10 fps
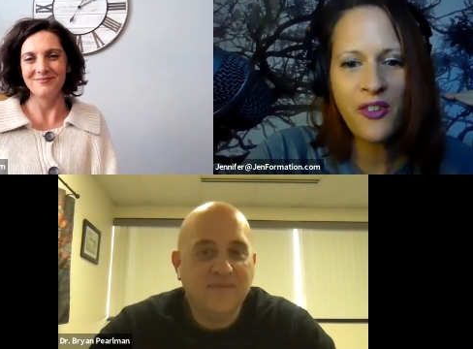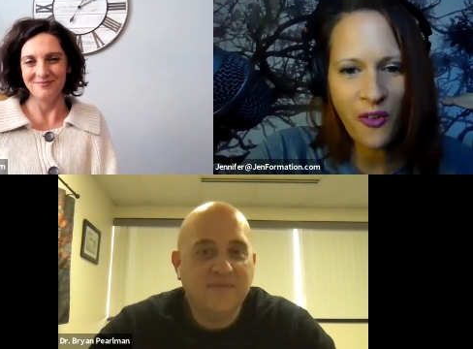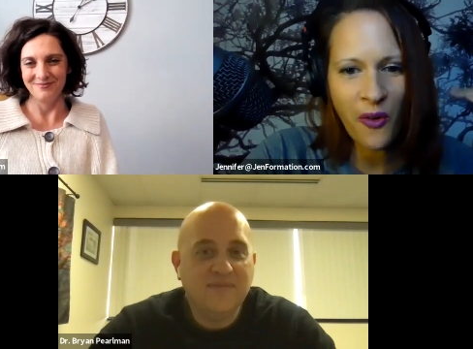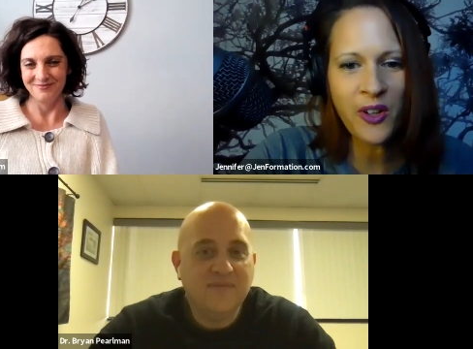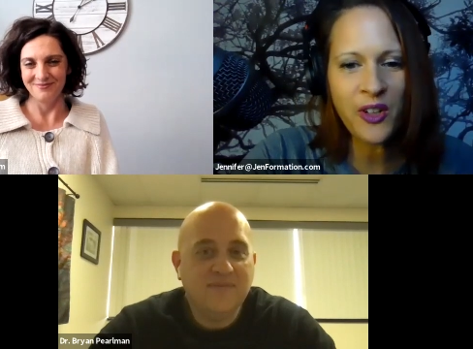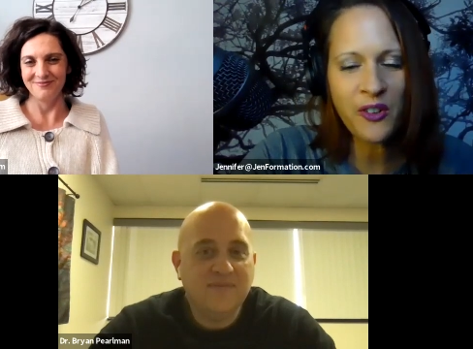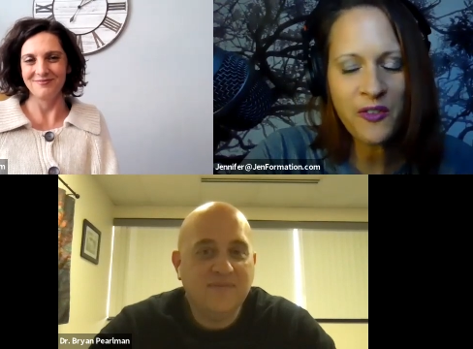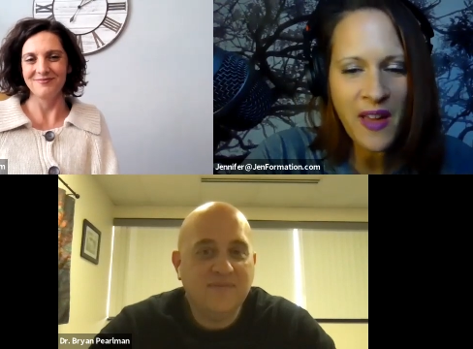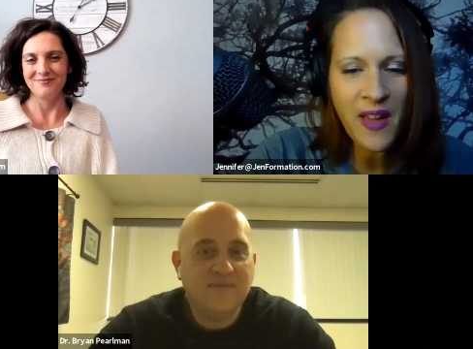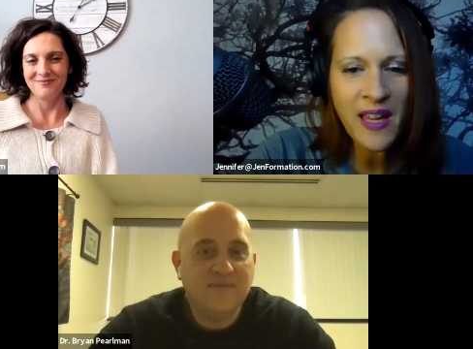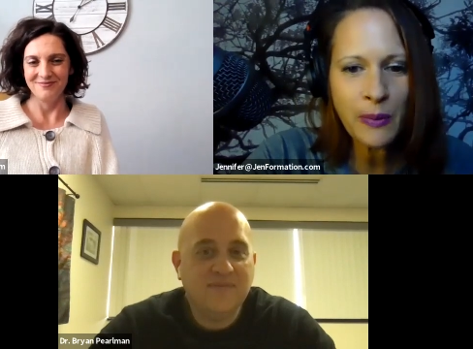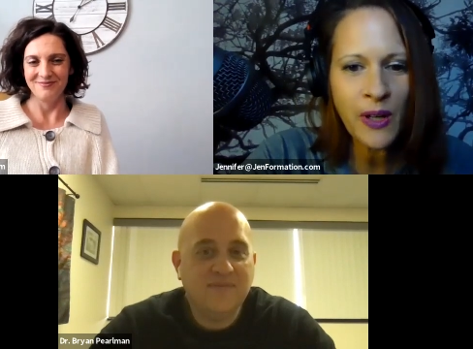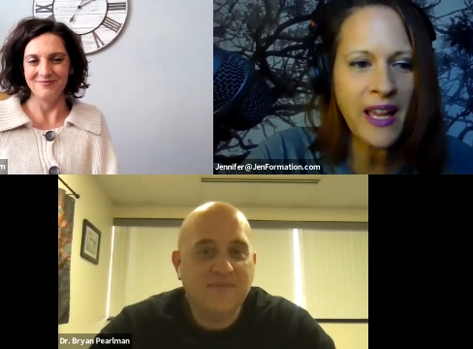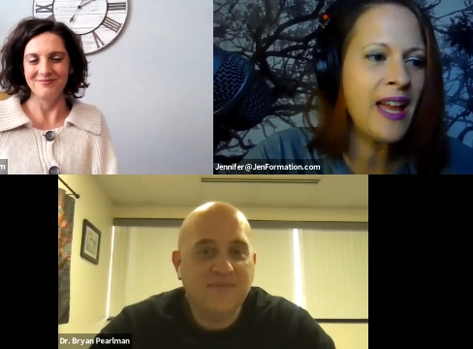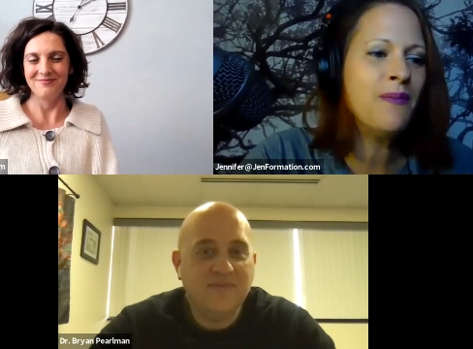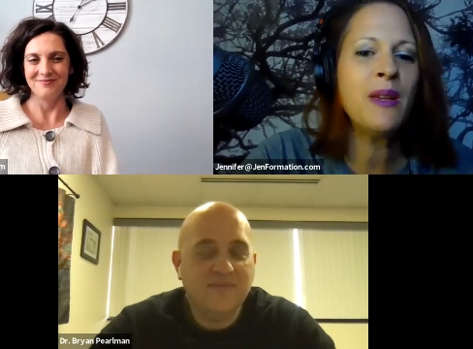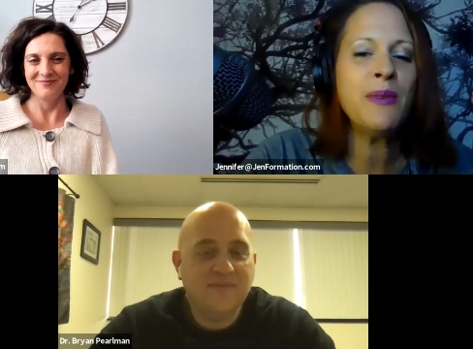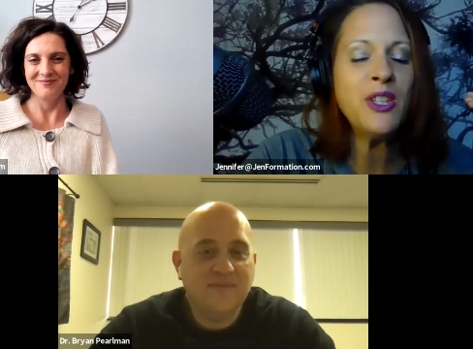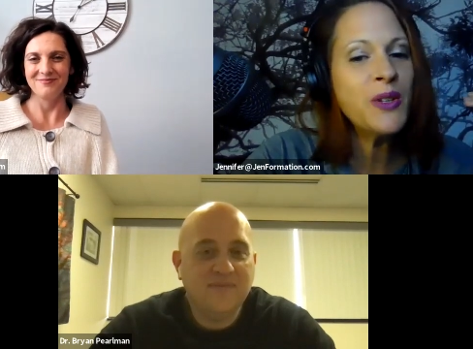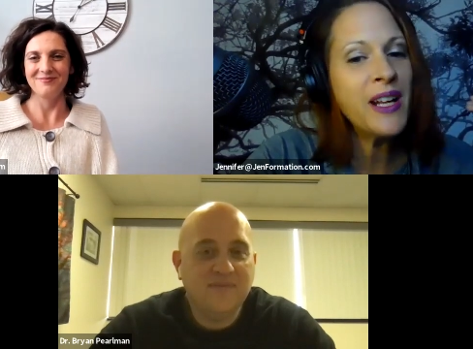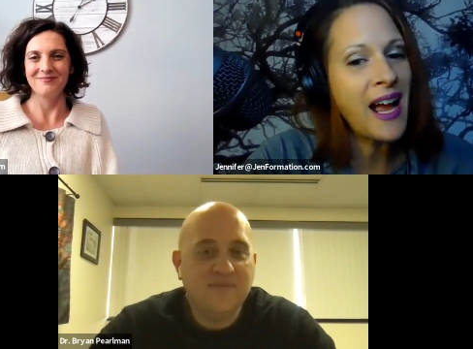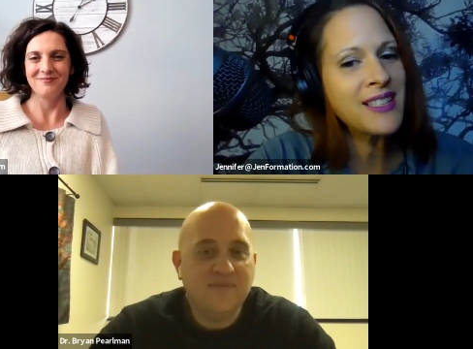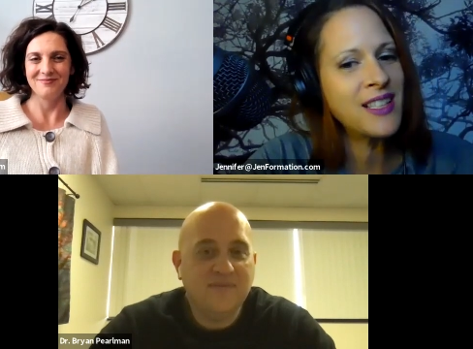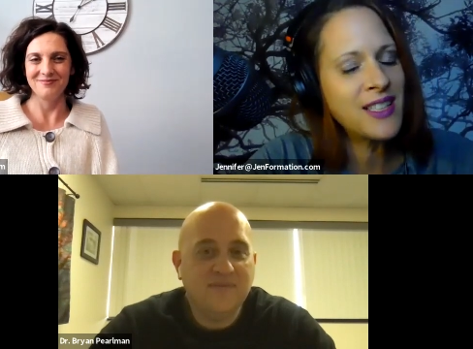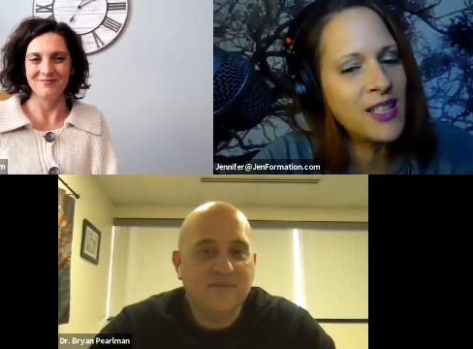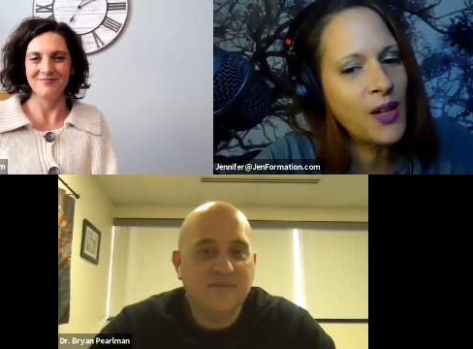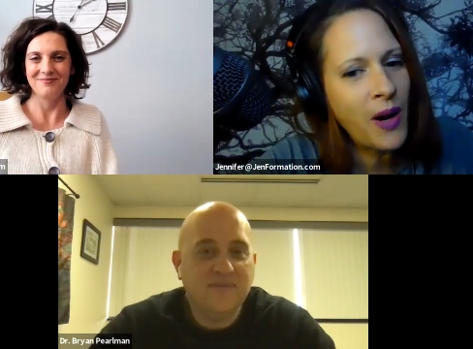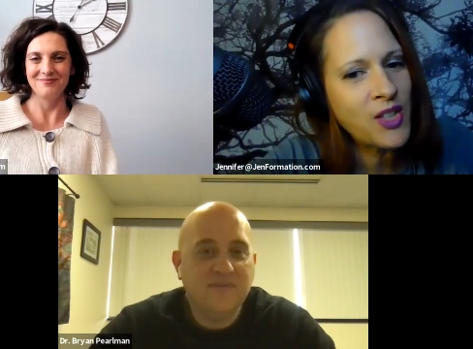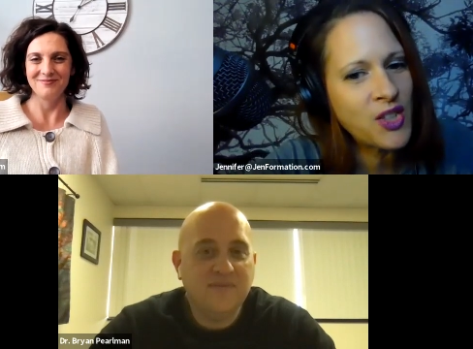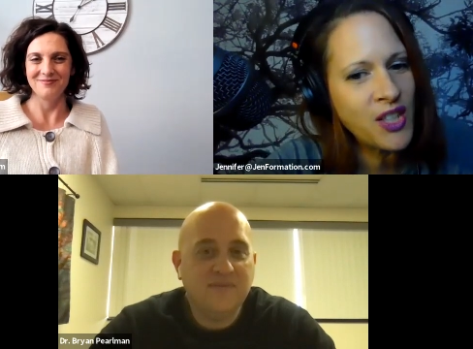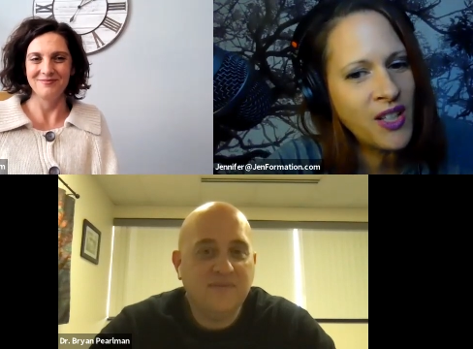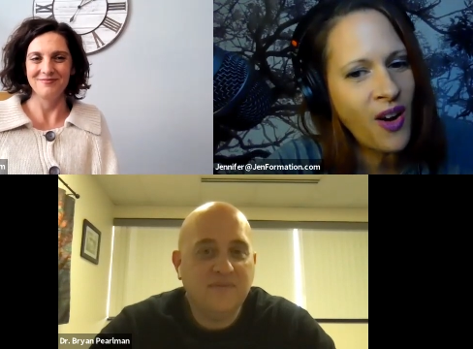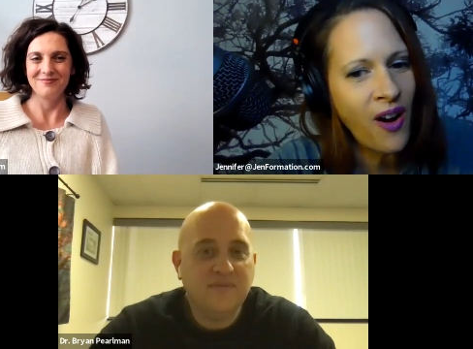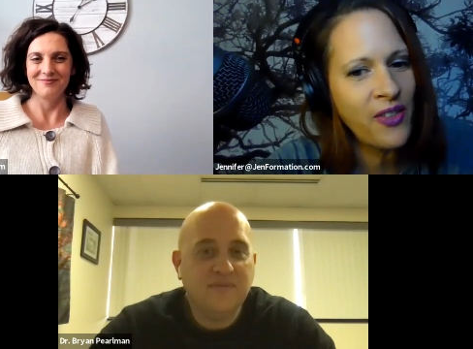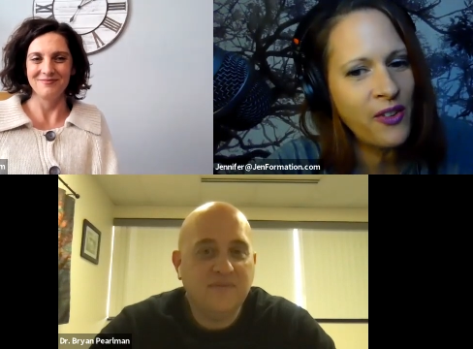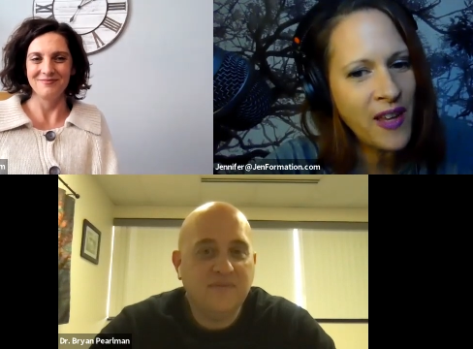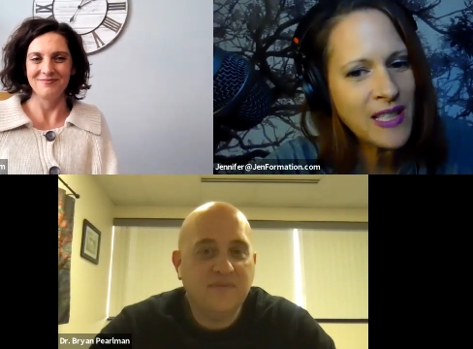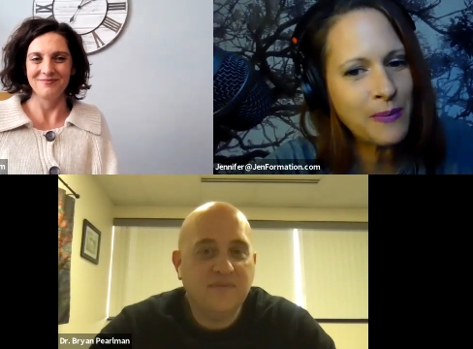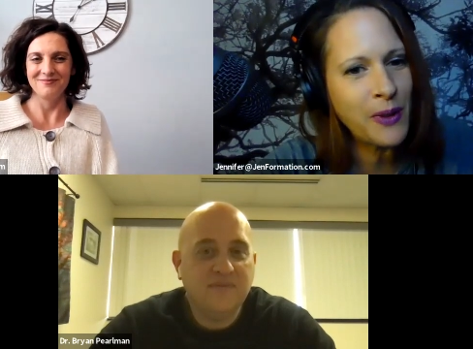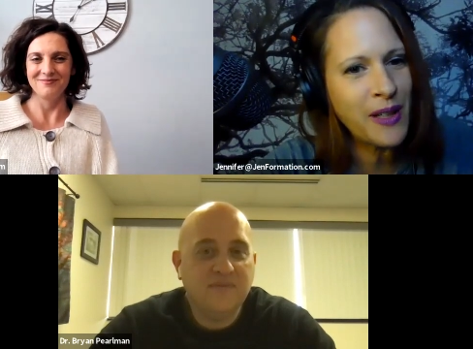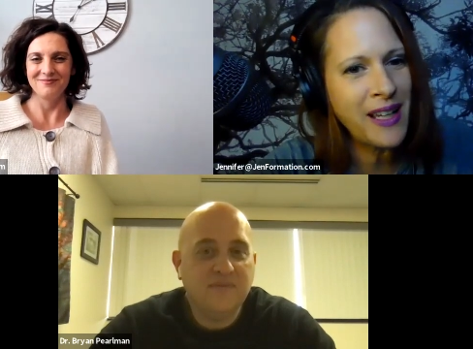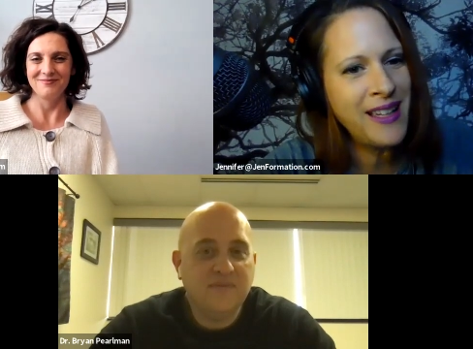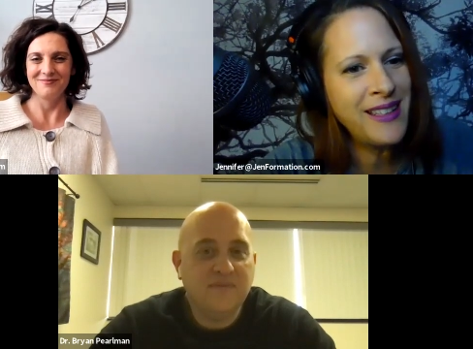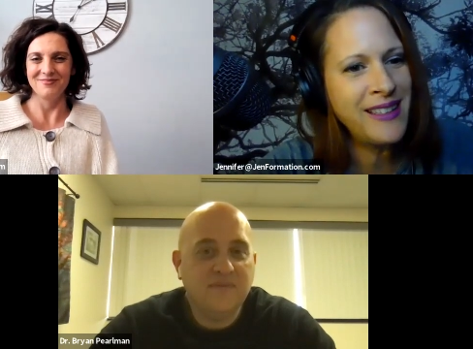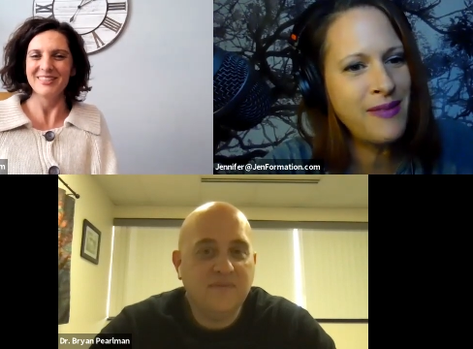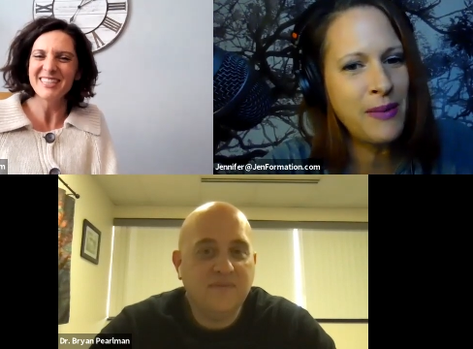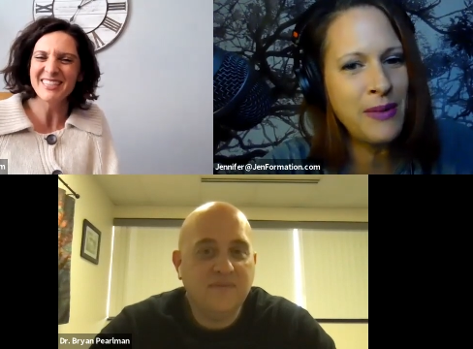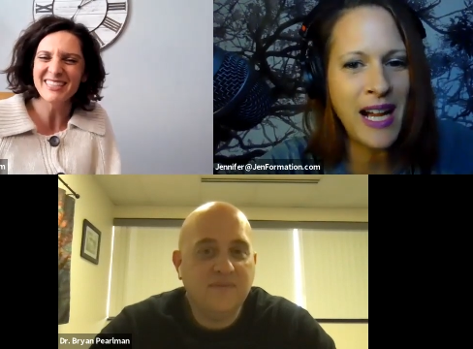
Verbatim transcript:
Speaker 1: for your Facebook. And maybe you could ask us the question on the Facebook, and maybe